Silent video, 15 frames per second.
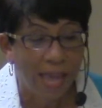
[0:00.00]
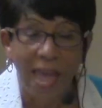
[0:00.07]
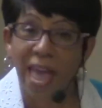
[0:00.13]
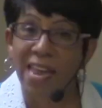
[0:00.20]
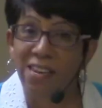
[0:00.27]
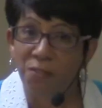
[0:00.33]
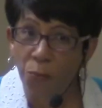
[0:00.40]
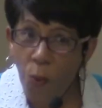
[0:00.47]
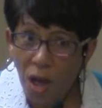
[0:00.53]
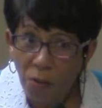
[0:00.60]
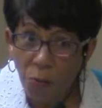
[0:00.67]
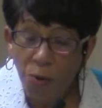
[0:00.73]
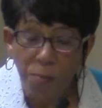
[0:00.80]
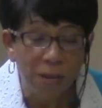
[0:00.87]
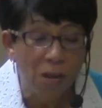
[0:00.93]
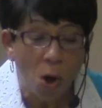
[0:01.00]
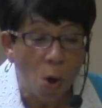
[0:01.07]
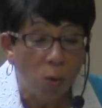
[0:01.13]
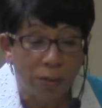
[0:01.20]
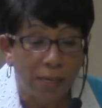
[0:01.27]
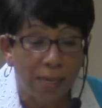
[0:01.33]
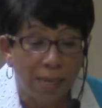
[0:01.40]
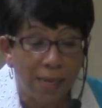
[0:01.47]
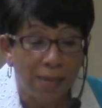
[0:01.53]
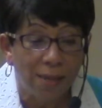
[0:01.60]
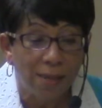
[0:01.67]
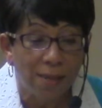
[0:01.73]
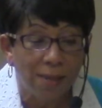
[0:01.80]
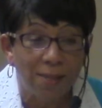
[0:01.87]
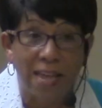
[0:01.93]
And if what we're beholding,
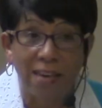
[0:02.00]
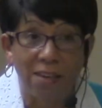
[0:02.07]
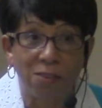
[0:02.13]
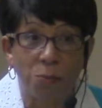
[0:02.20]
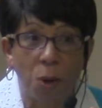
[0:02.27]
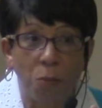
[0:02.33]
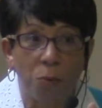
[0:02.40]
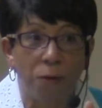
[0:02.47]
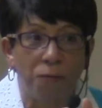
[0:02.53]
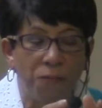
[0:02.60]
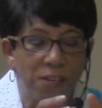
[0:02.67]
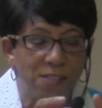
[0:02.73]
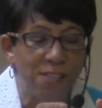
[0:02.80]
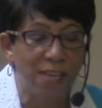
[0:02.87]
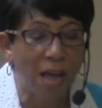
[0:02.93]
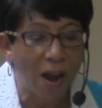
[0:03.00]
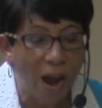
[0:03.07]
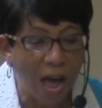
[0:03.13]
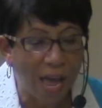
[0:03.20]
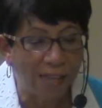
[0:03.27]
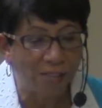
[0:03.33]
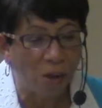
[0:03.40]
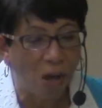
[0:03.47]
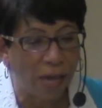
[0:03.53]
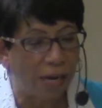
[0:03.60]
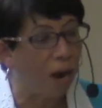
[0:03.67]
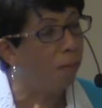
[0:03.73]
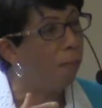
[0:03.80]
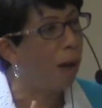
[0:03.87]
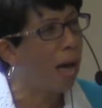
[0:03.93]
that is what we're fixing our eyes on,
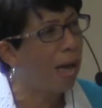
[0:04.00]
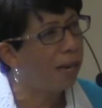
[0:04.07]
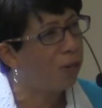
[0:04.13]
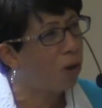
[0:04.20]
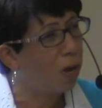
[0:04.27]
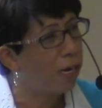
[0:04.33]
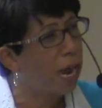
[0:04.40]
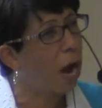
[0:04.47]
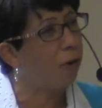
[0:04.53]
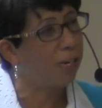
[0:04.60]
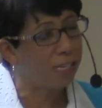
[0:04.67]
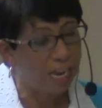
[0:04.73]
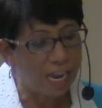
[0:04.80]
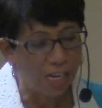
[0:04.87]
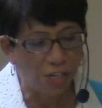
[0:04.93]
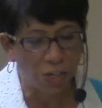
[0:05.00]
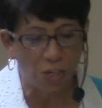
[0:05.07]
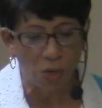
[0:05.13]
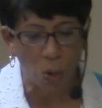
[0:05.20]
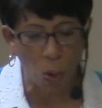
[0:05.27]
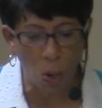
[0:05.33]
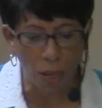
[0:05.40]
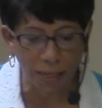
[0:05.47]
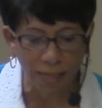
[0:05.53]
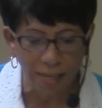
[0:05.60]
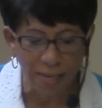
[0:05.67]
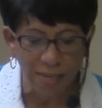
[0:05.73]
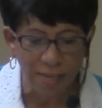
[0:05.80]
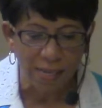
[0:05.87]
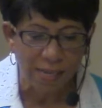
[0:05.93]
our mind on, our attention on,
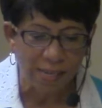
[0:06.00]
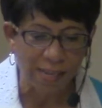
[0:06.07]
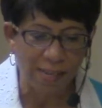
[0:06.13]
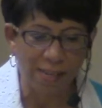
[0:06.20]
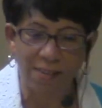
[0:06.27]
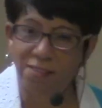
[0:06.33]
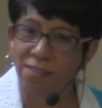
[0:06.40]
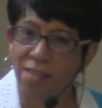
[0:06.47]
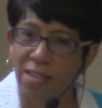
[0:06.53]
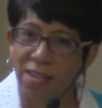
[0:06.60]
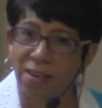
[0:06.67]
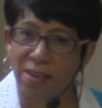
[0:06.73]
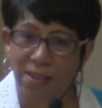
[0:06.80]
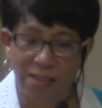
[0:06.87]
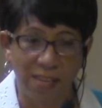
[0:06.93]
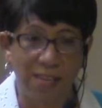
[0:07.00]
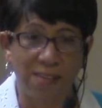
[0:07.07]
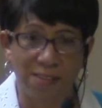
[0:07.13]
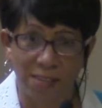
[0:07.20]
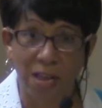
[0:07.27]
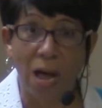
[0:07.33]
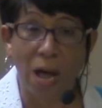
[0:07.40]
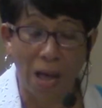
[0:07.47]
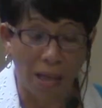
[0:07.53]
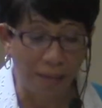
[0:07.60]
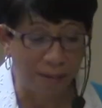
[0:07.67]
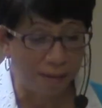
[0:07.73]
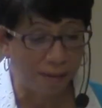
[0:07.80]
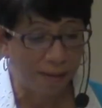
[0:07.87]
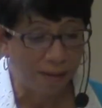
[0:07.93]
is
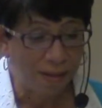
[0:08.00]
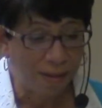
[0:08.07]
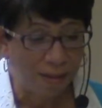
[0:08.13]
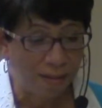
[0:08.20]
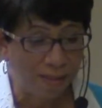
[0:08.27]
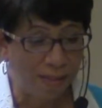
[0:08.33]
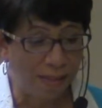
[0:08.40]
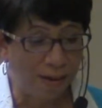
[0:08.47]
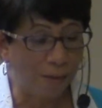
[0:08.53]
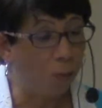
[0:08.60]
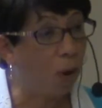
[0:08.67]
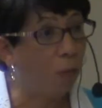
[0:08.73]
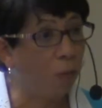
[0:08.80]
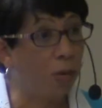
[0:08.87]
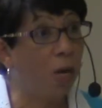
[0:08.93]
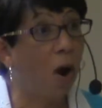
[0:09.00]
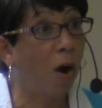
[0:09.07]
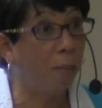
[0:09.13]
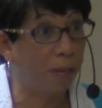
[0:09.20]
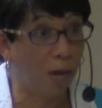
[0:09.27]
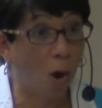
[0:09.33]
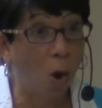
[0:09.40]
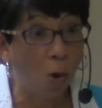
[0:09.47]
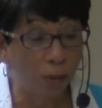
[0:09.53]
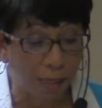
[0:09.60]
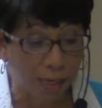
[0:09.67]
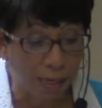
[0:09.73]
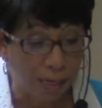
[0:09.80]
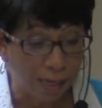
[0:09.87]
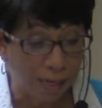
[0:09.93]
God, then what we are
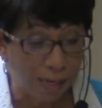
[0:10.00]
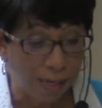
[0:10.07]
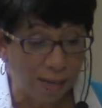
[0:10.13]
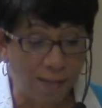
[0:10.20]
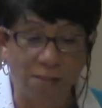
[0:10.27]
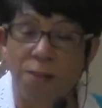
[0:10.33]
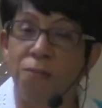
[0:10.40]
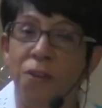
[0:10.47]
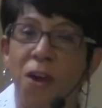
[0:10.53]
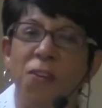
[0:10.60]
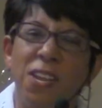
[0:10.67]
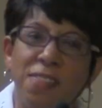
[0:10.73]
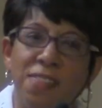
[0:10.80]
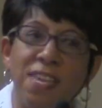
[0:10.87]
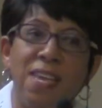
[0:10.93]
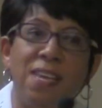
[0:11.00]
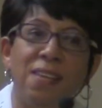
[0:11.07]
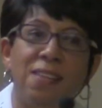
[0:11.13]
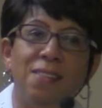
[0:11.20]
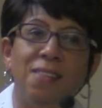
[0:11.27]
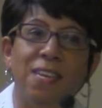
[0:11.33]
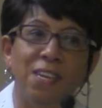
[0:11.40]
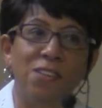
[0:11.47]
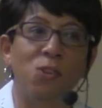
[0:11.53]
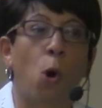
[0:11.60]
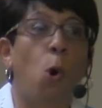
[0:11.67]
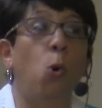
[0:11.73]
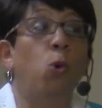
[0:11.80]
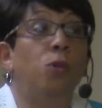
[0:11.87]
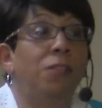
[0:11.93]
beholding is the very thing that is
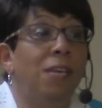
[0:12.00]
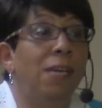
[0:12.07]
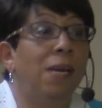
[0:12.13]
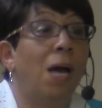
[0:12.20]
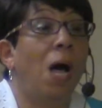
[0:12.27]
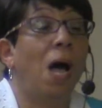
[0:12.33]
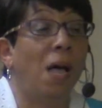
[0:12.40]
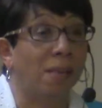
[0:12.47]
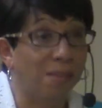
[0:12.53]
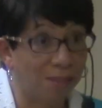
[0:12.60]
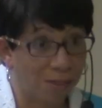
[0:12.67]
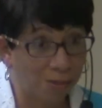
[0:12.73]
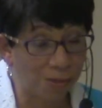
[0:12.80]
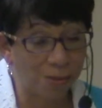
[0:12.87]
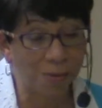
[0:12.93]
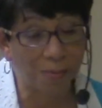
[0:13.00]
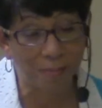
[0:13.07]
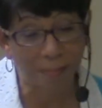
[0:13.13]
holding us.